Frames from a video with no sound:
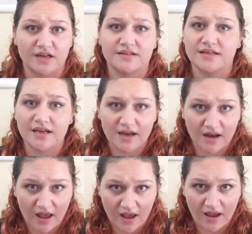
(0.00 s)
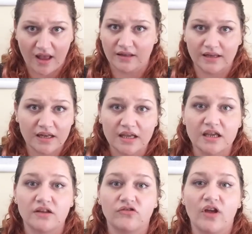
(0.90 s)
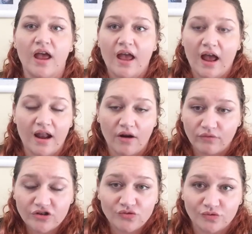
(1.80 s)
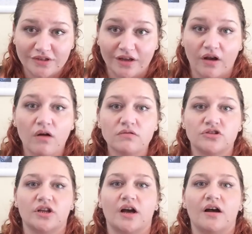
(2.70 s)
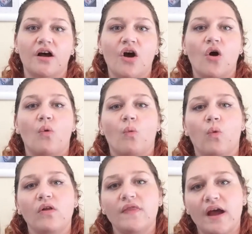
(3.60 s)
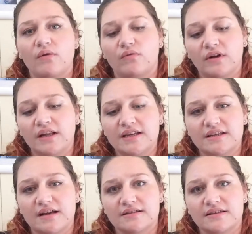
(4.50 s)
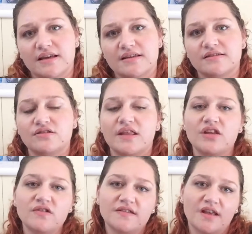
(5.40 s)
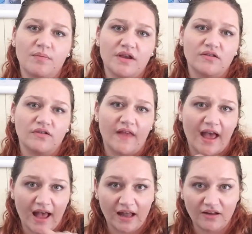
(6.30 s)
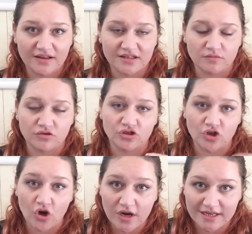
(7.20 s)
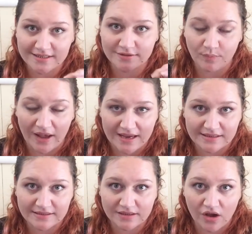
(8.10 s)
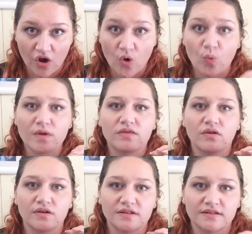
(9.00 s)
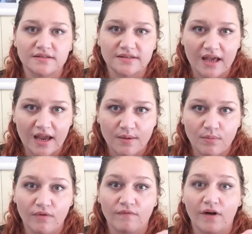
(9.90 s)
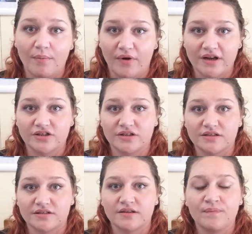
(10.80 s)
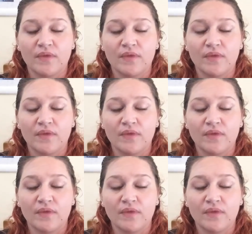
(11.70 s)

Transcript: our DNA, our lineage, and our rituals and culture, what that really does is then you step into that allyship journey space with those same vibrations,